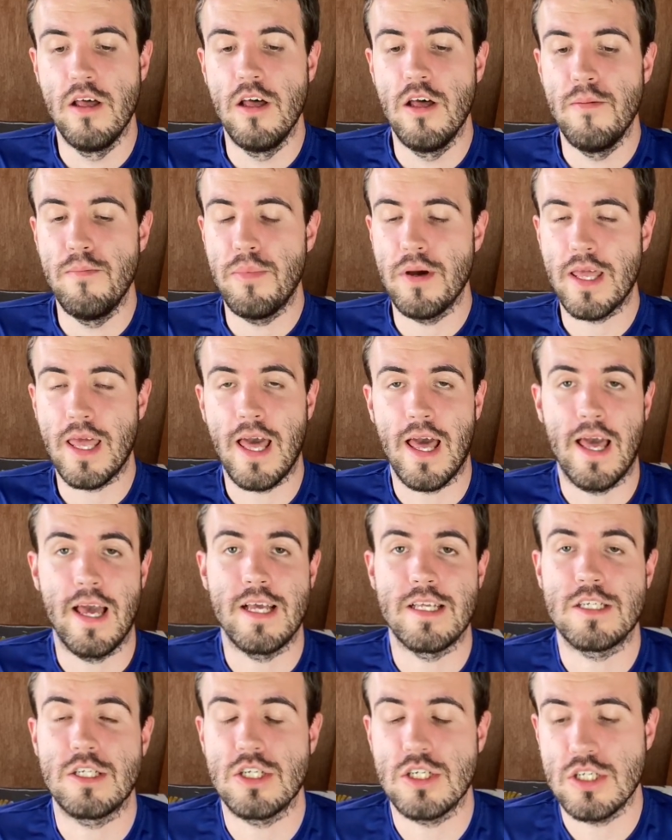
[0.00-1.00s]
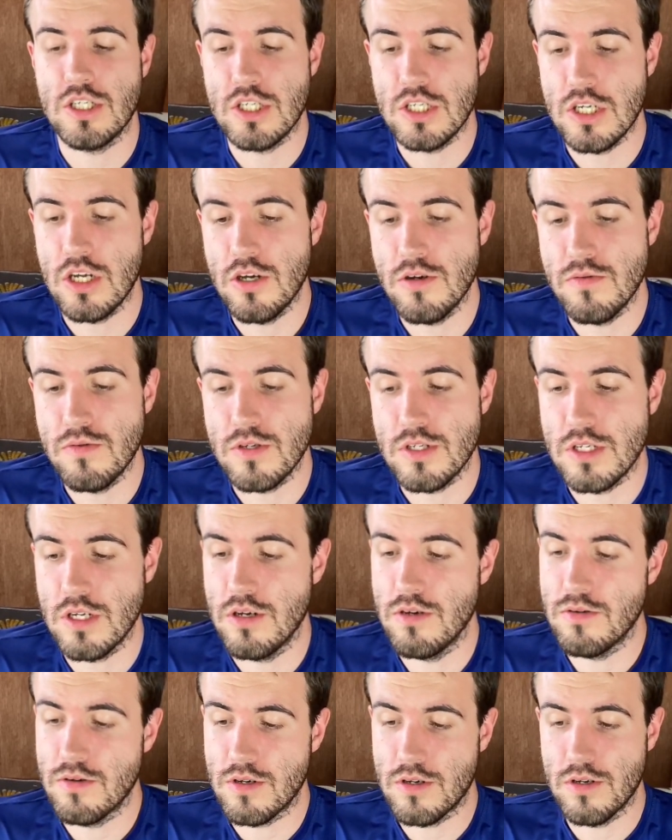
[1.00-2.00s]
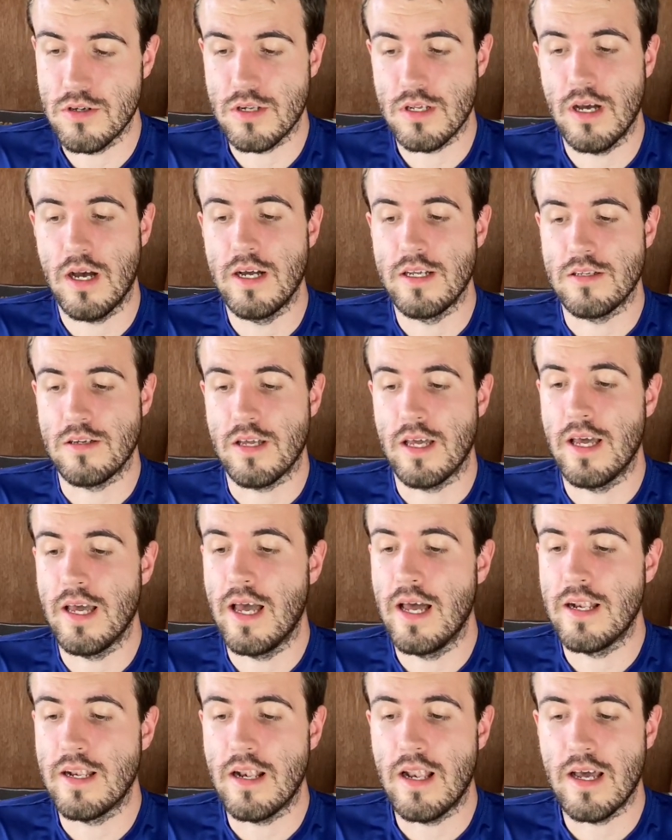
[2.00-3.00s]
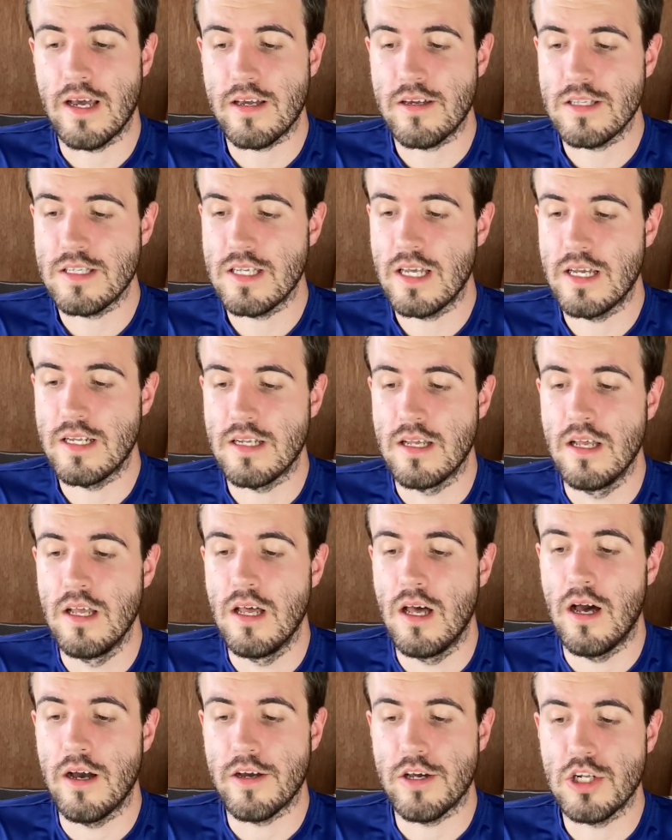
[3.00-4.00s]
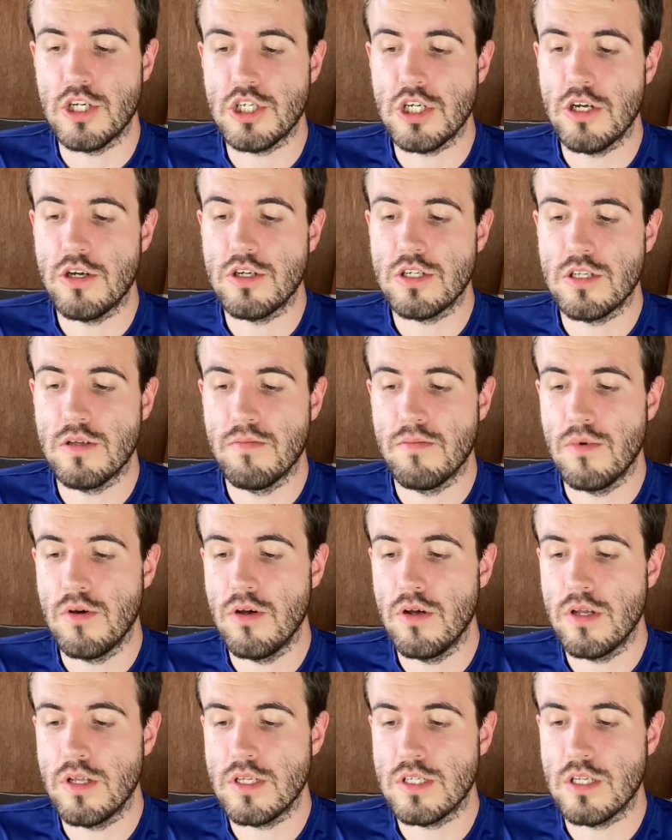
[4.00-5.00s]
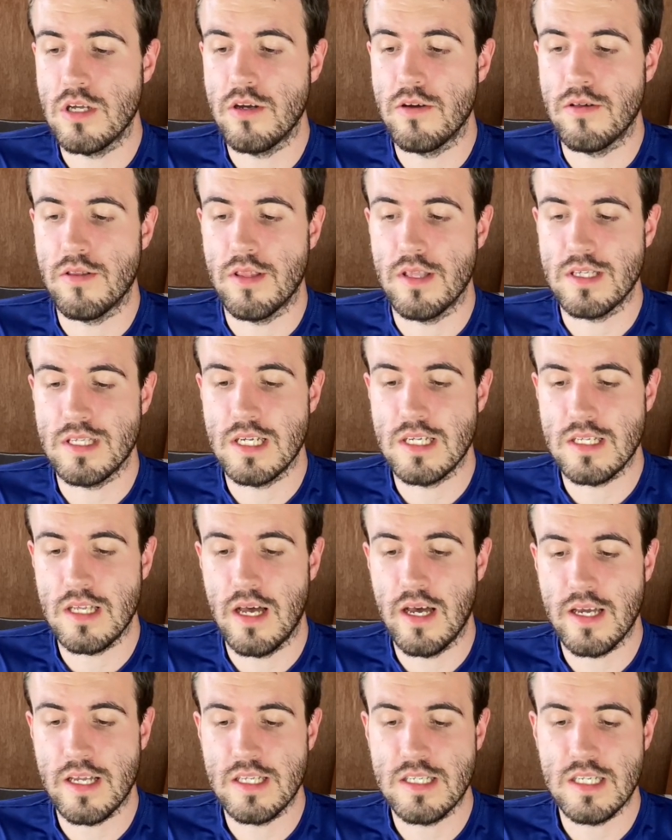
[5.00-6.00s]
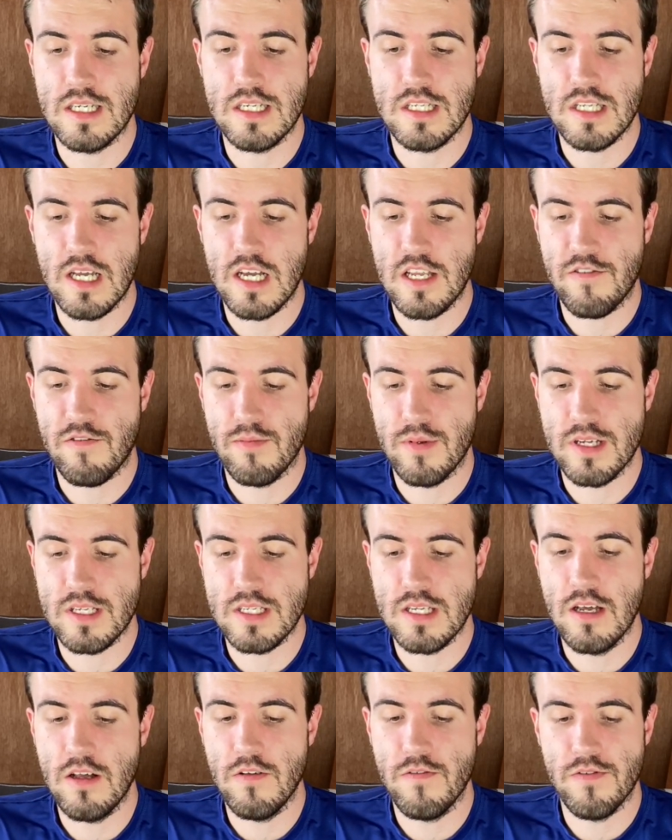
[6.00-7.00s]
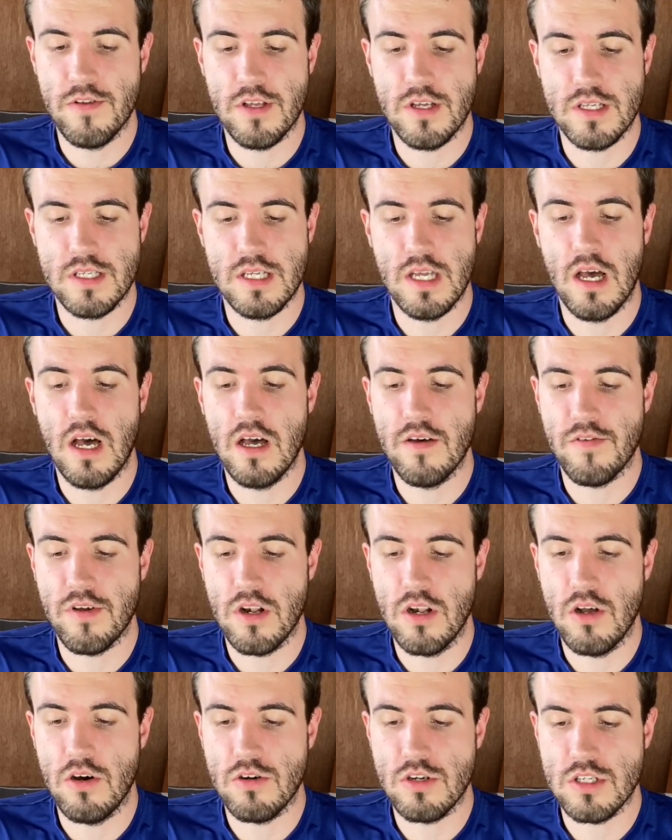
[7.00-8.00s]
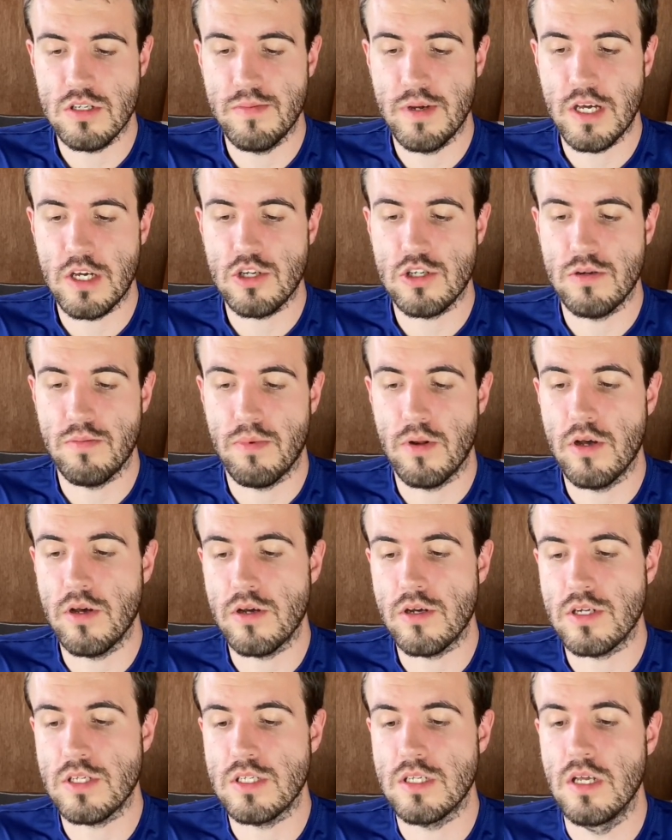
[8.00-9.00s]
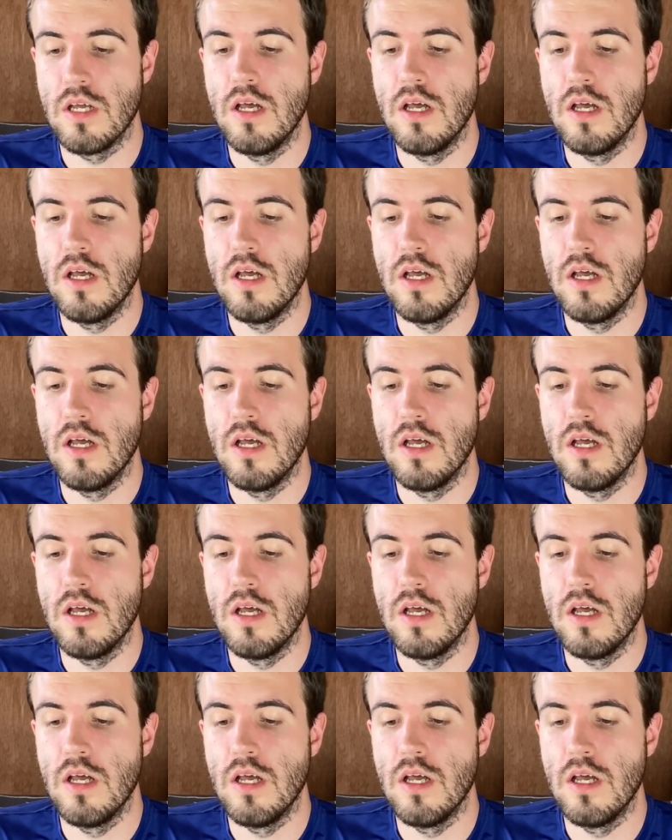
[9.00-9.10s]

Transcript: But yeah, it's just so good, guys, okay? And like I said, I'm going to show you some more. So there's things that I can see stats for myself, and you can see I've unlocked some extra Blooks.